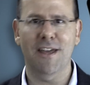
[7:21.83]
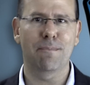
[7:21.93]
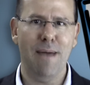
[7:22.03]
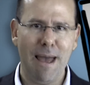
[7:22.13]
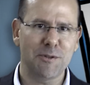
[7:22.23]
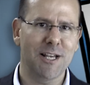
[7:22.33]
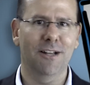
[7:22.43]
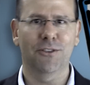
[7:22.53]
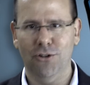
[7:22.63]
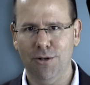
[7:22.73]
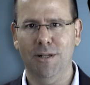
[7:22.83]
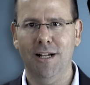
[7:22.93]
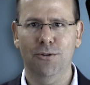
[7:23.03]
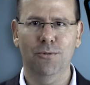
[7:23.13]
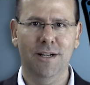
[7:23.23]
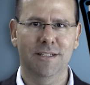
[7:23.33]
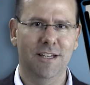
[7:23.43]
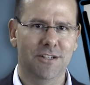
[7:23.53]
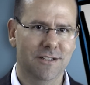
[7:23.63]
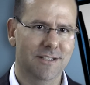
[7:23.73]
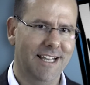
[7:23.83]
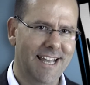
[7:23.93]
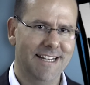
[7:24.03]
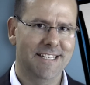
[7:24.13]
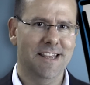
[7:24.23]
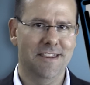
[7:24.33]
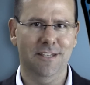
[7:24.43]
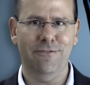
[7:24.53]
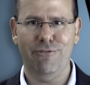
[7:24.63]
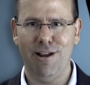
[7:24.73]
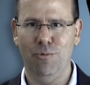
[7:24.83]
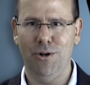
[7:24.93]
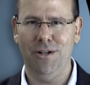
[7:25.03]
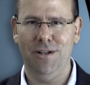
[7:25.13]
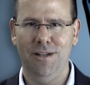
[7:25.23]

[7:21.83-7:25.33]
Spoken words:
that maps out the global health organizations against this framework.